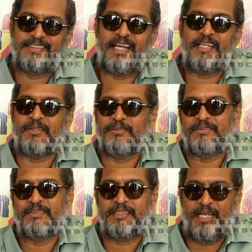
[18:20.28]
Thank you
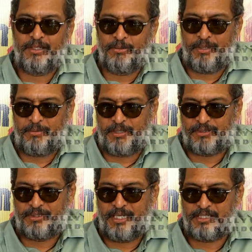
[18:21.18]
very
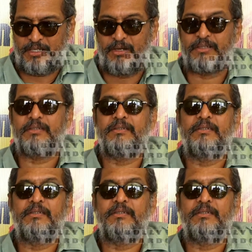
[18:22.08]
much. Thanks a lot.